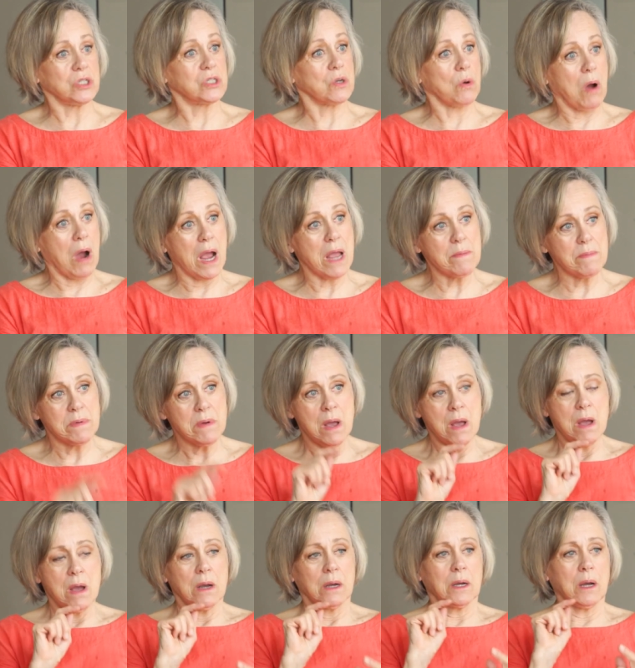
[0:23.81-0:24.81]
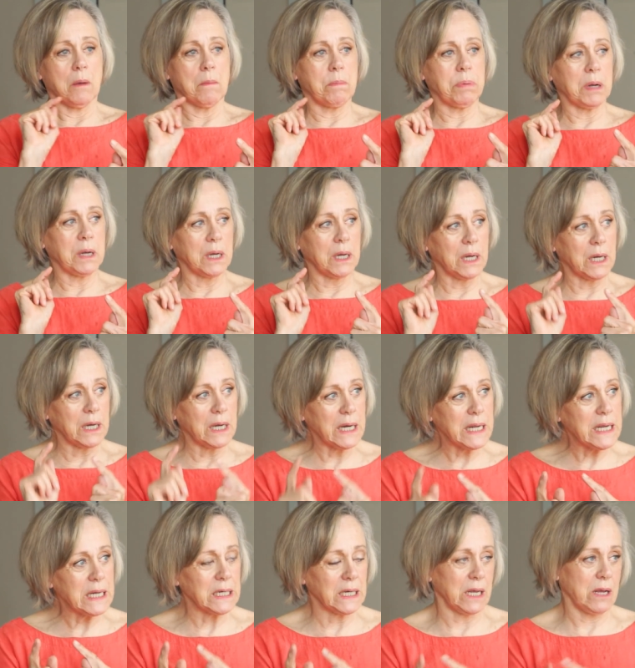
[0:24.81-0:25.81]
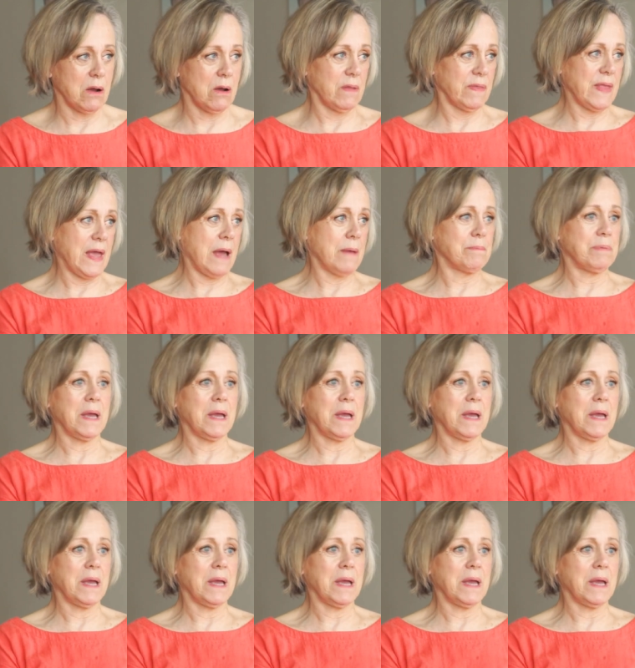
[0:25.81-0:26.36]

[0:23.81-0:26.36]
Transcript: So I'm completely on that